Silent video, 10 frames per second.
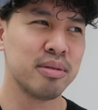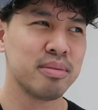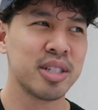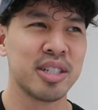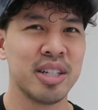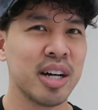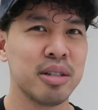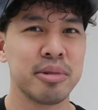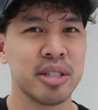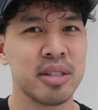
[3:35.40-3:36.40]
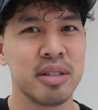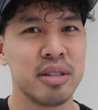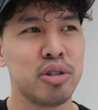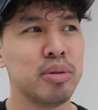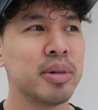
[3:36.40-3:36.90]
know, 60 items is
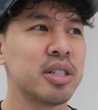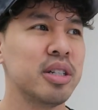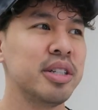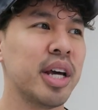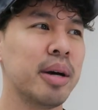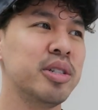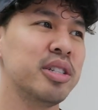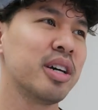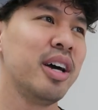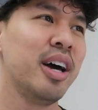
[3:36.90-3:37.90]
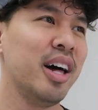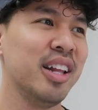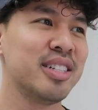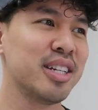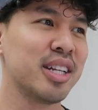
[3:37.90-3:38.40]
too much in damages,
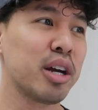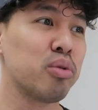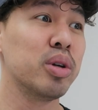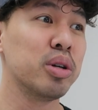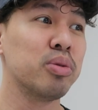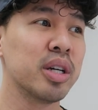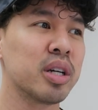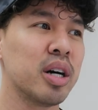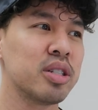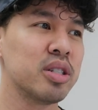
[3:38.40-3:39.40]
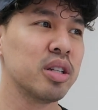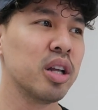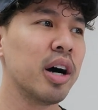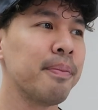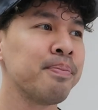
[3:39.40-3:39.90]
unless it like really, really costs us a
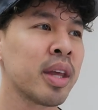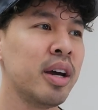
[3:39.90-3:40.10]
lot.